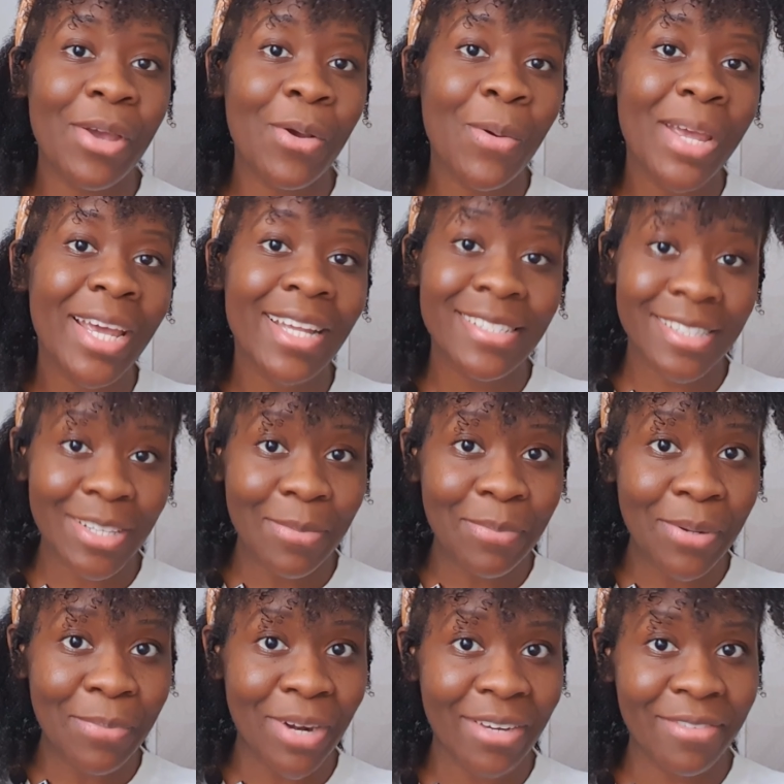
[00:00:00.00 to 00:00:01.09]
a quick and
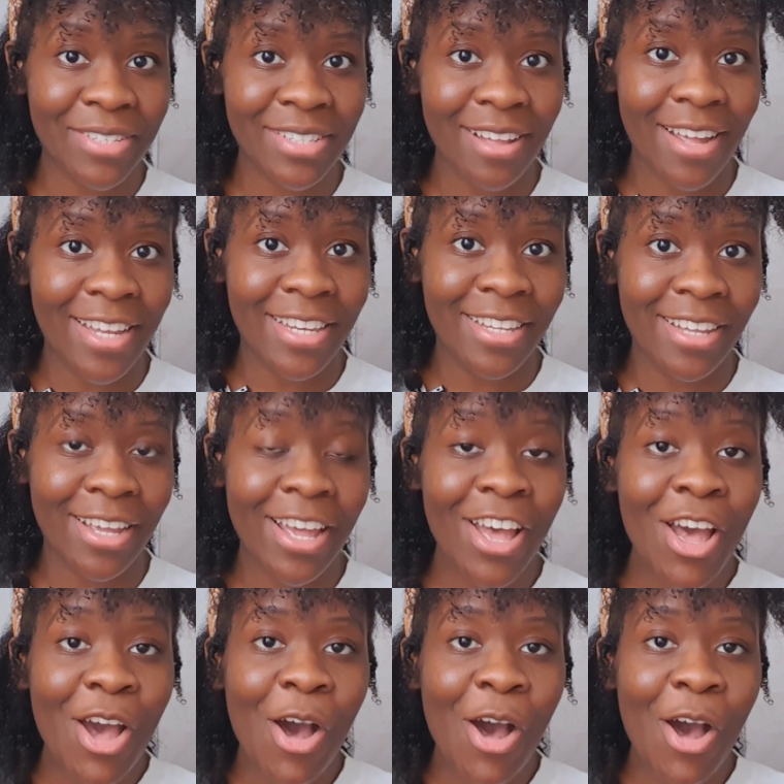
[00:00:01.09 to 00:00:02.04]
simple breakfast idea.